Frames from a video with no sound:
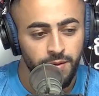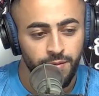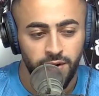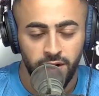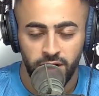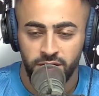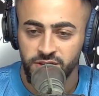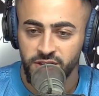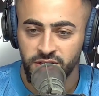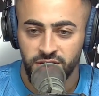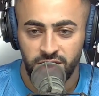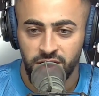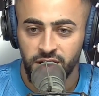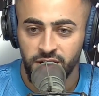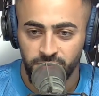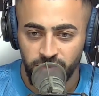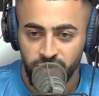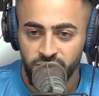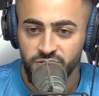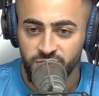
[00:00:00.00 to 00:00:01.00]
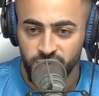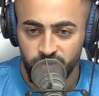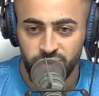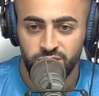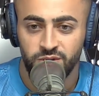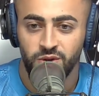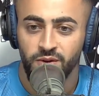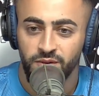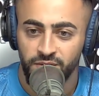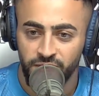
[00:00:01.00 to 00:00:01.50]
I was like, nah, bro, this one's
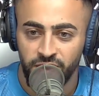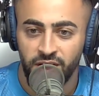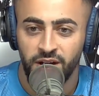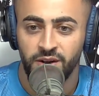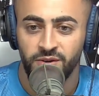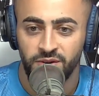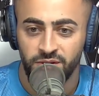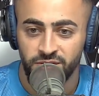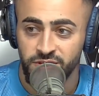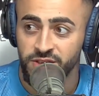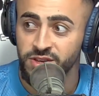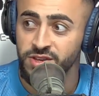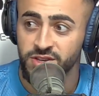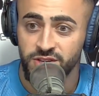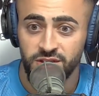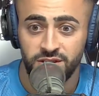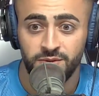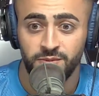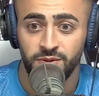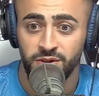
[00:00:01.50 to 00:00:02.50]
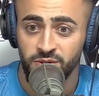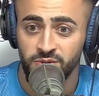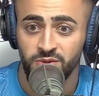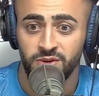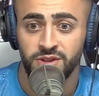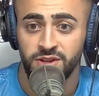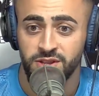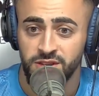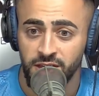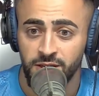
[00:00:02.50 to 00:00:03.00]
going viral. This is gonna be the
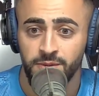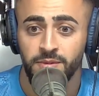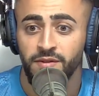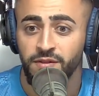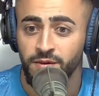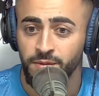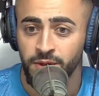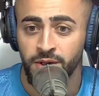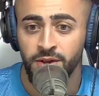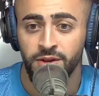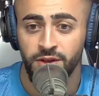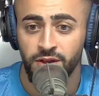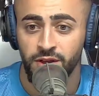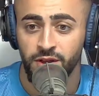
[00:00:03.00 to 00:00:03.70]
one to take me from here to there.